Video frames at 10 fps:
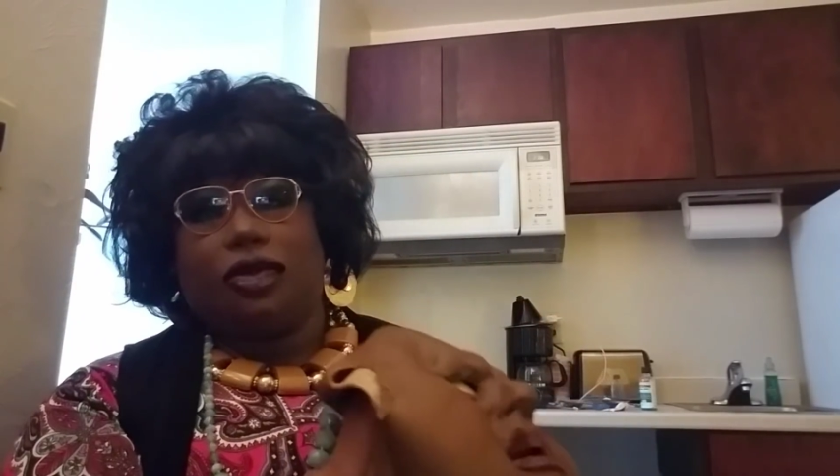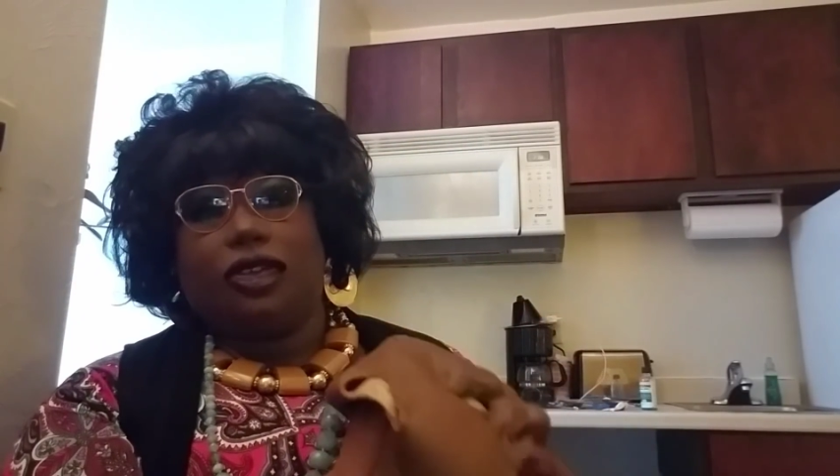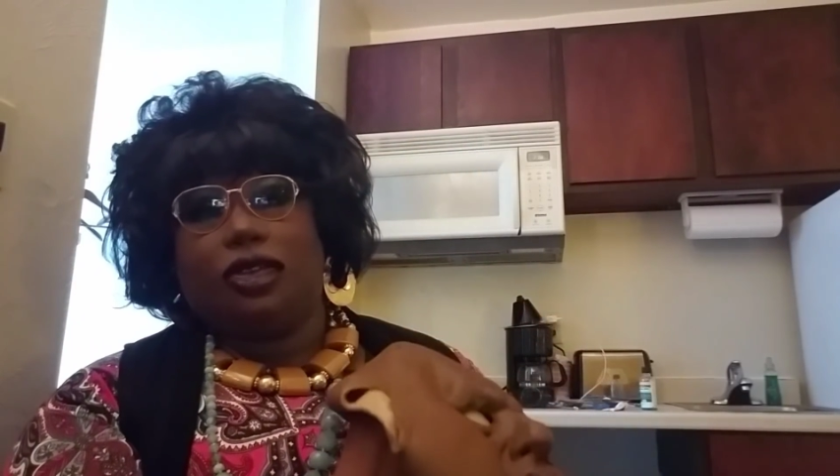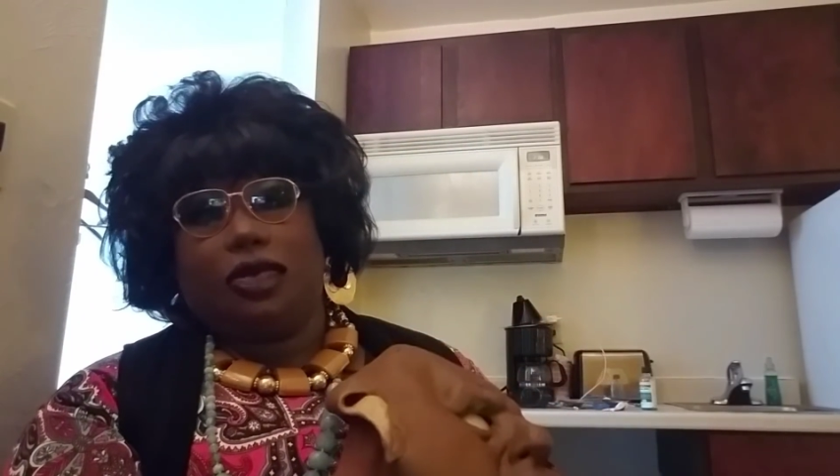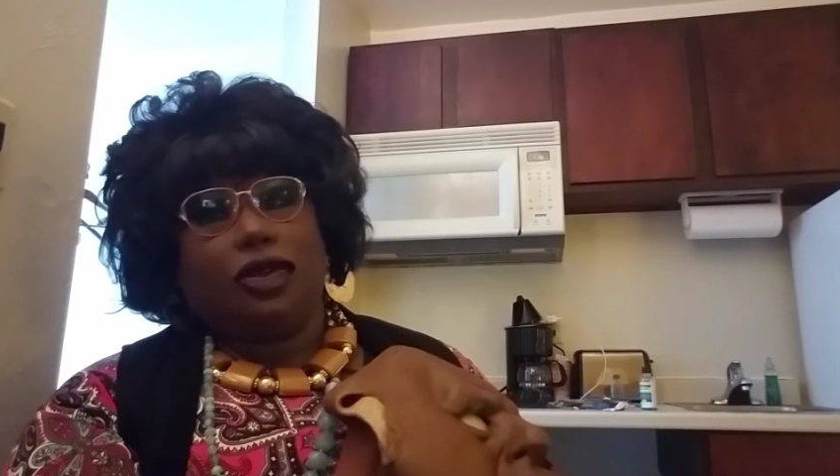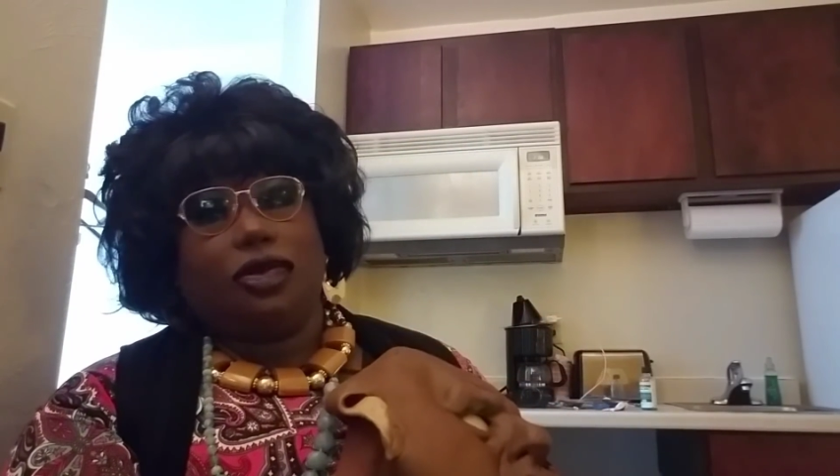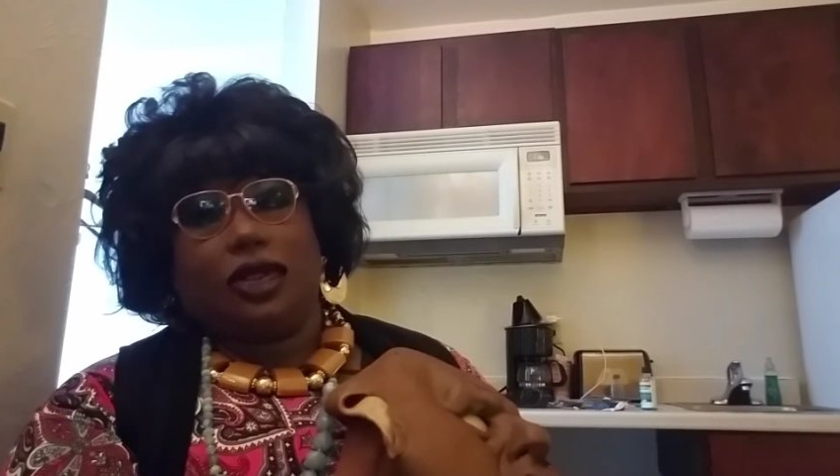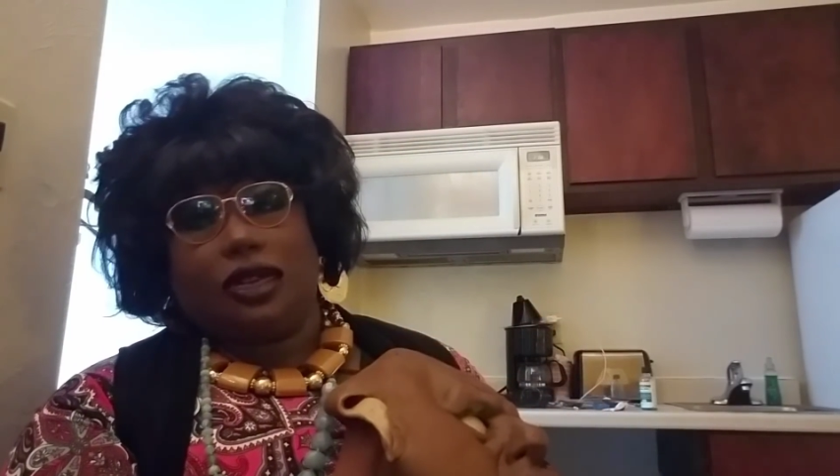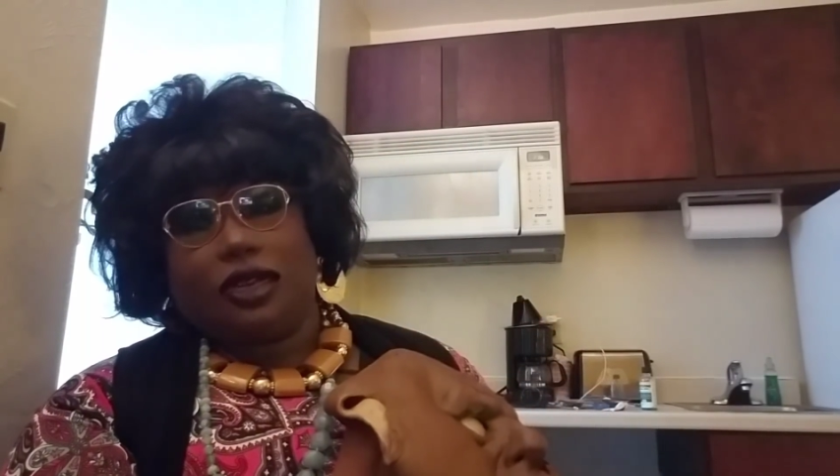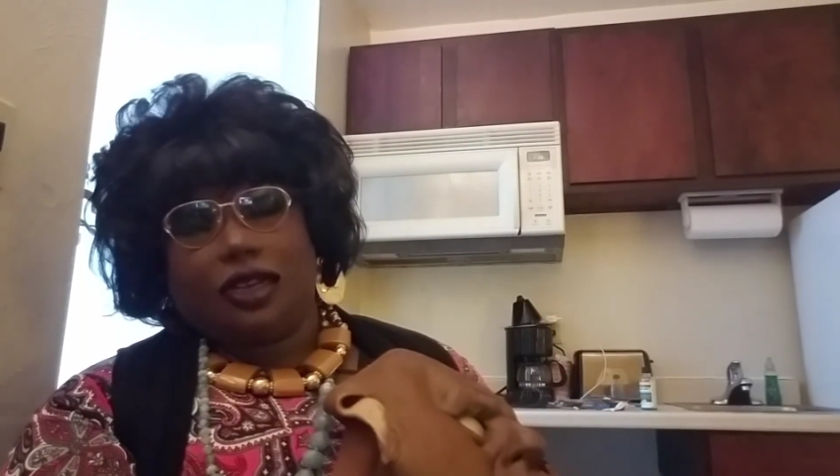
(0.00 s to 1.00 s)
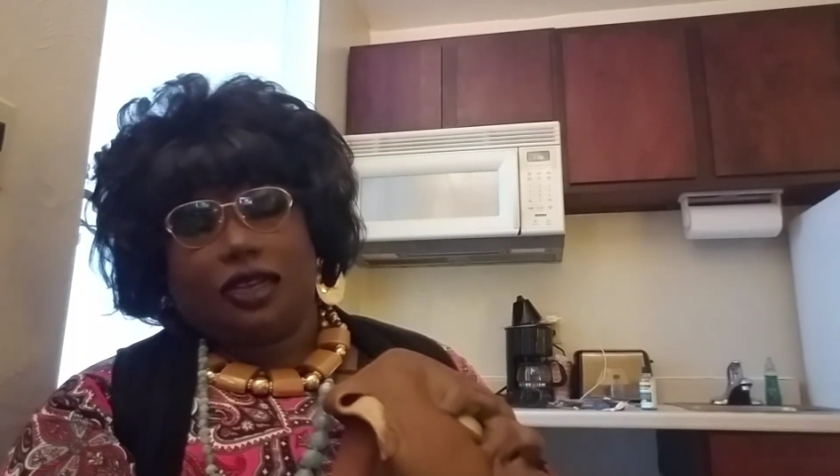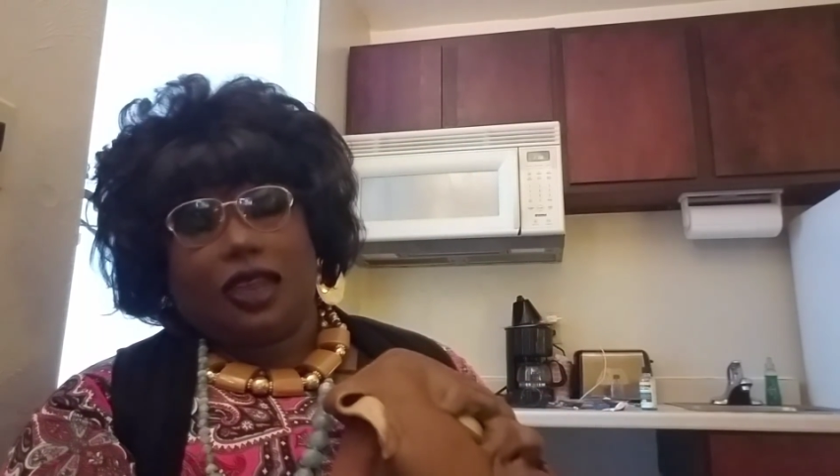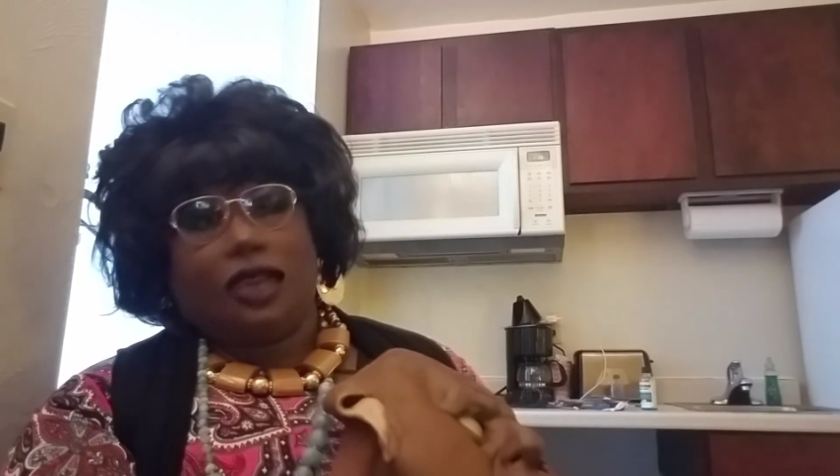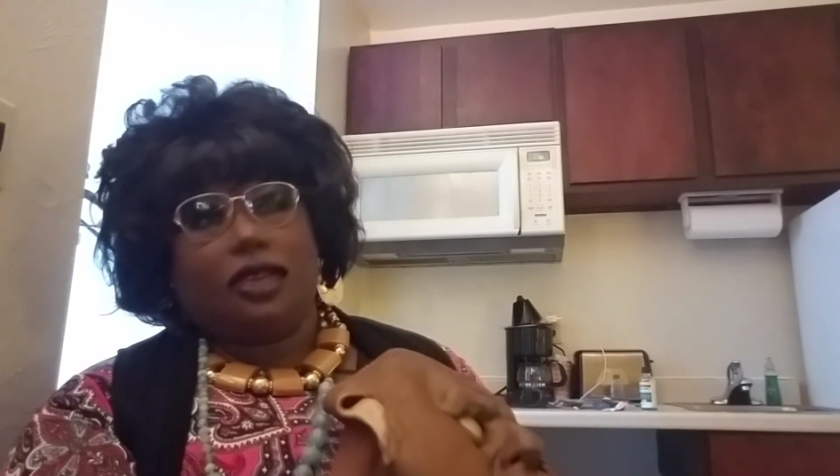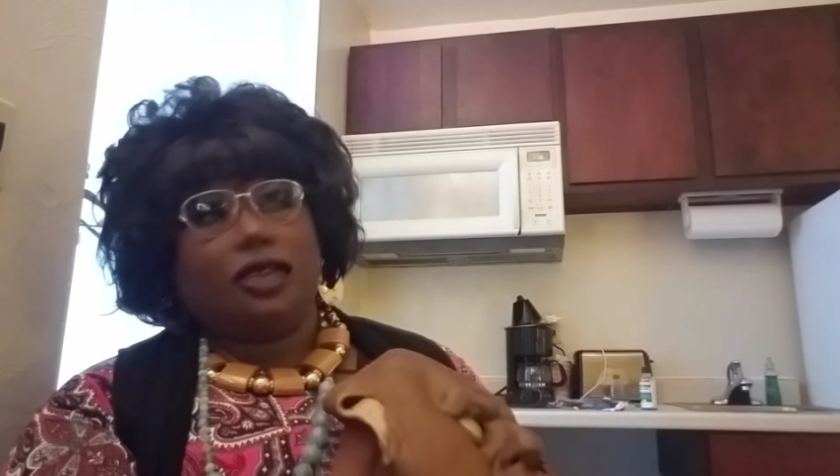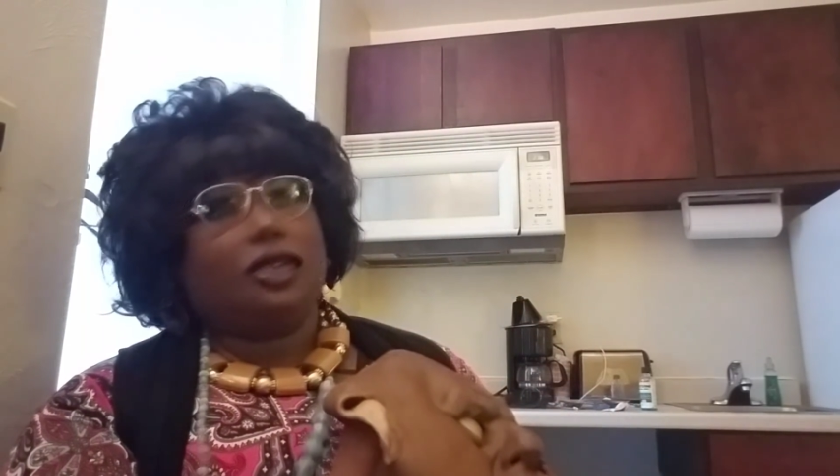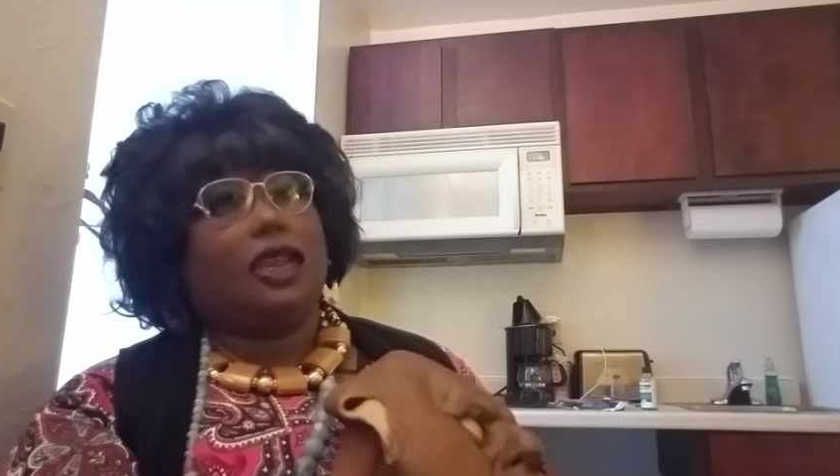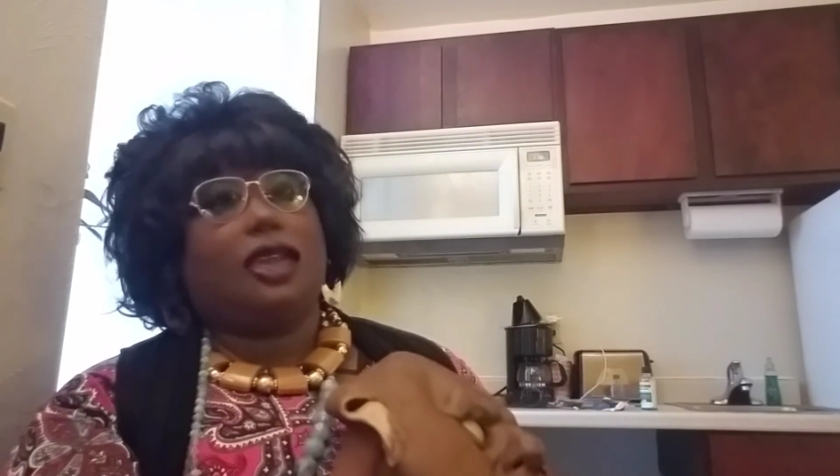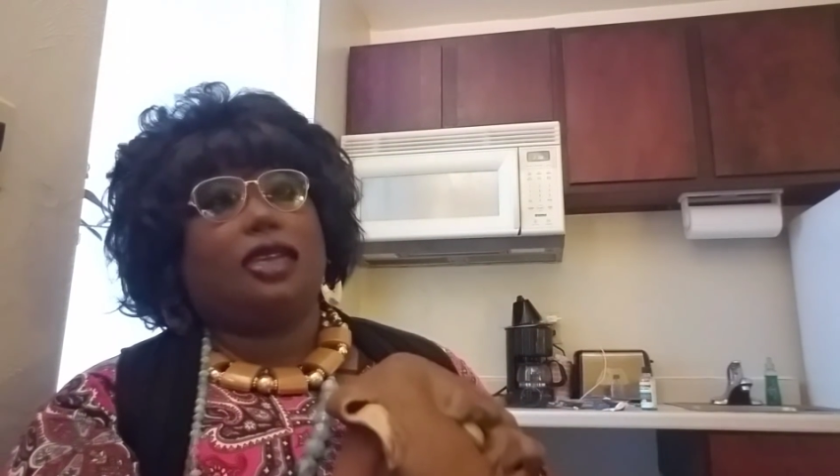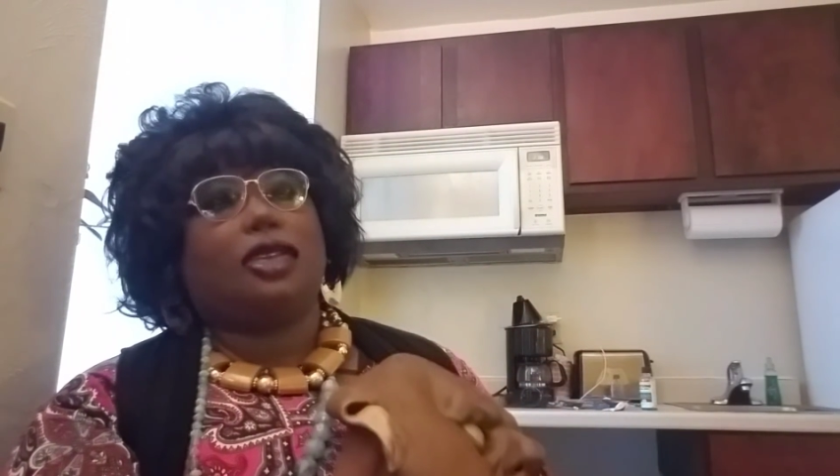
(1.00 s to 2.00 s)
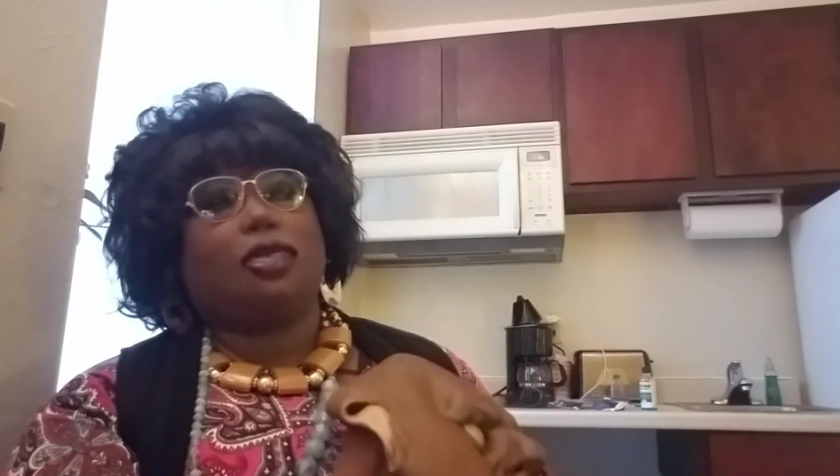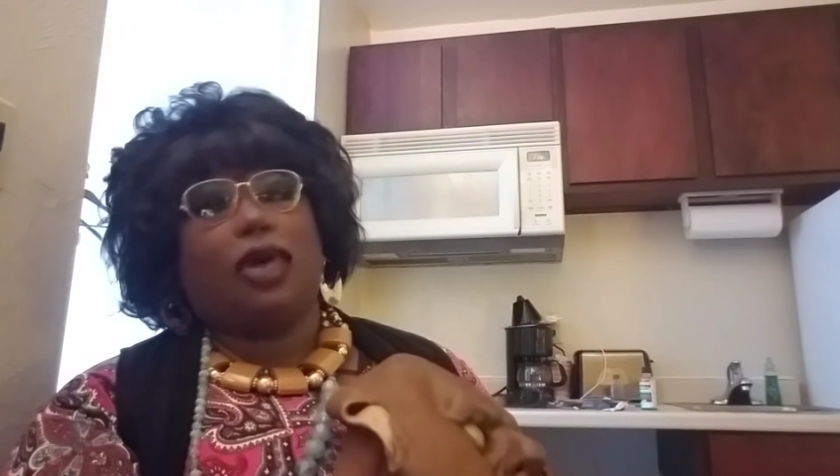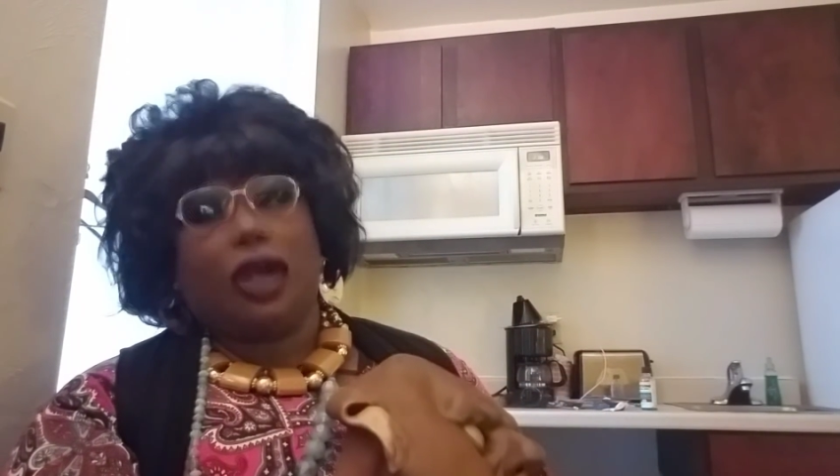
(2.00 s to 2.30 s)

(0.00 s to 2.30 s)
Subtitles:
me, once you put a wig on this thing is